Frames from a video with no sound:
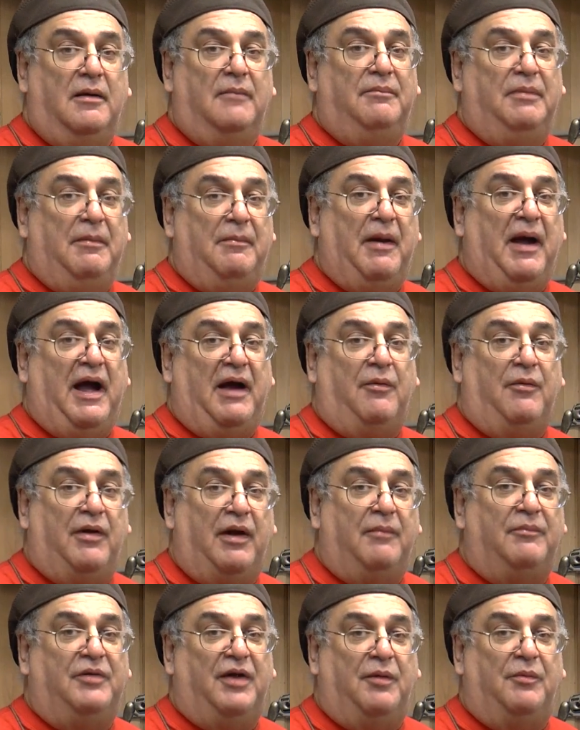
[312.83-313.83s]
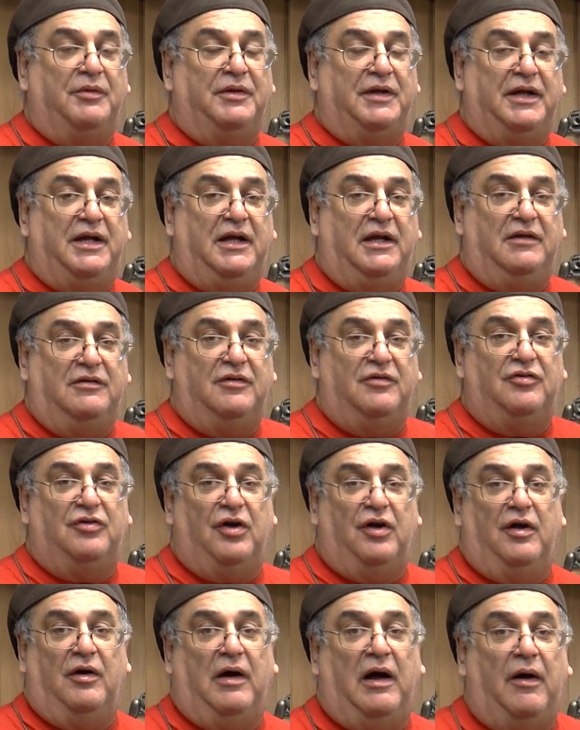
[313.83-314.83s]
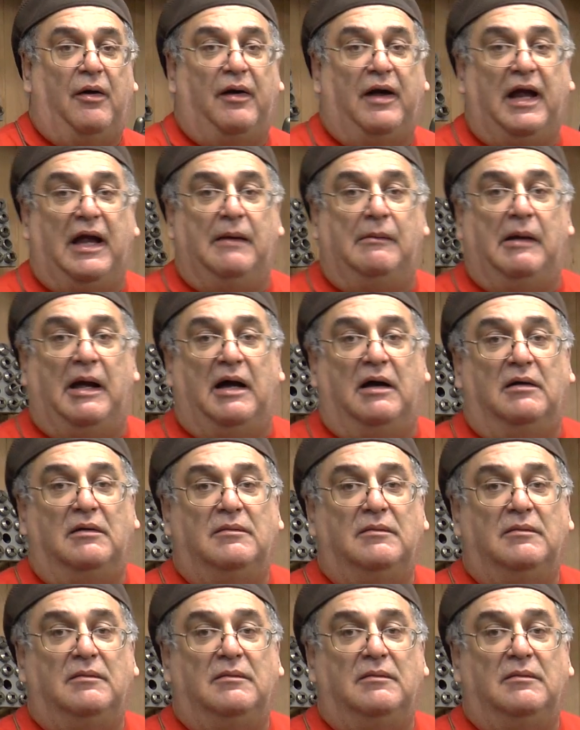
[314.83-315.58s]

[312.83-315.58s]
Be back when I'm done with the keys and show you how it came out.